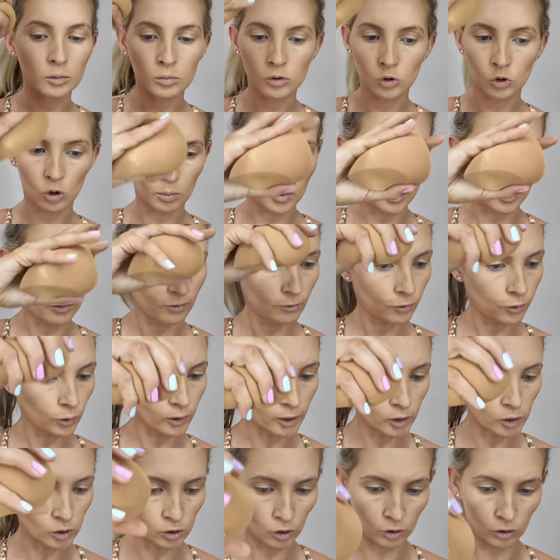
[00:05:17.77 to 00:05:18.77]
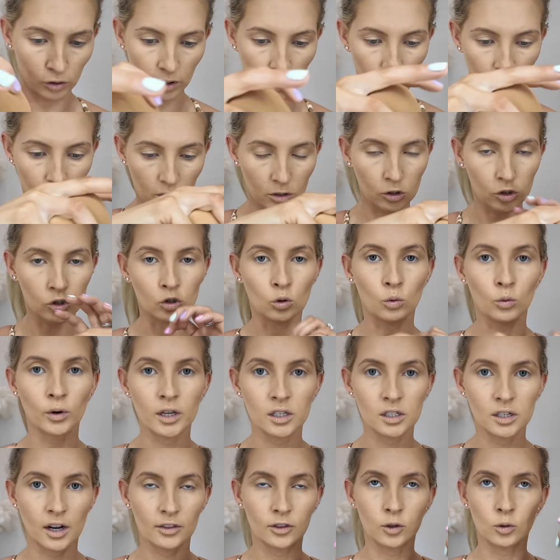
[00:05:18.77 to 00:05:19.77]
absorb it, fully soak it,
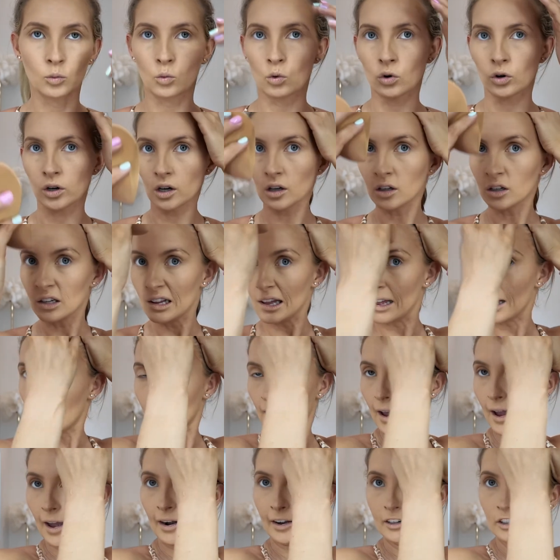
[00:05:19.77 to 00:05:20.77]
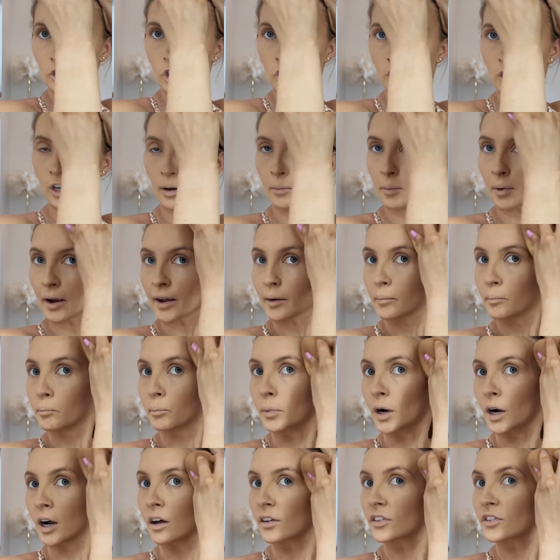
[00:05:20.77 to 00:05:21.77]
squeeze out the water. And I just get my
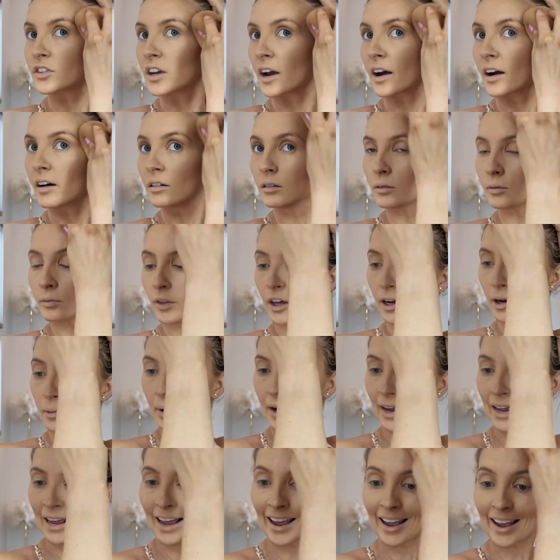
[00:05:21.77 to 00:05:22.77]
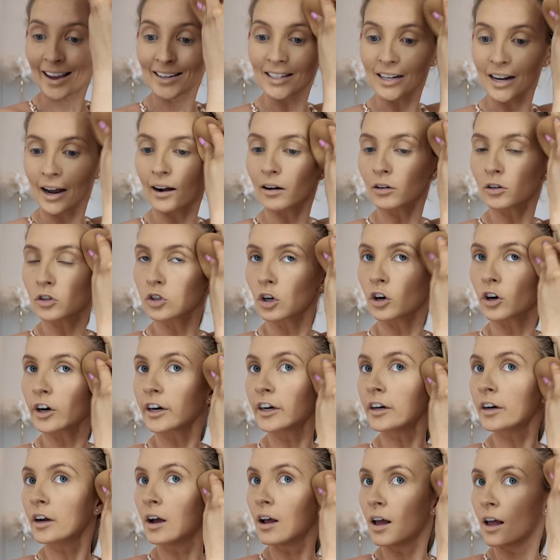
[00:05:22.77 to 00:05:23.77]
bath towel, like my hair towel,
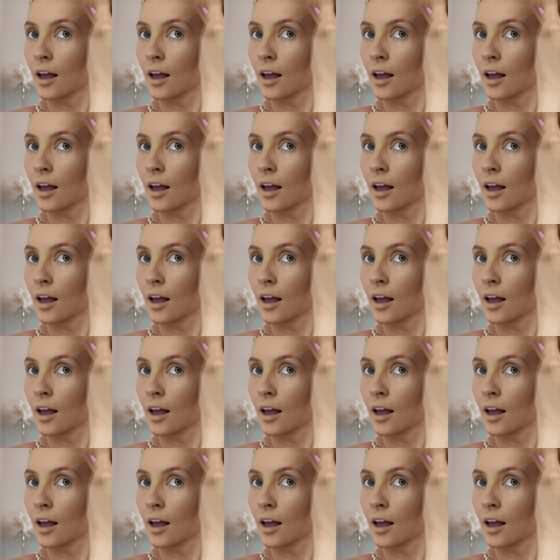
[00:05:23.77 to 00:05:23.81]
sorry,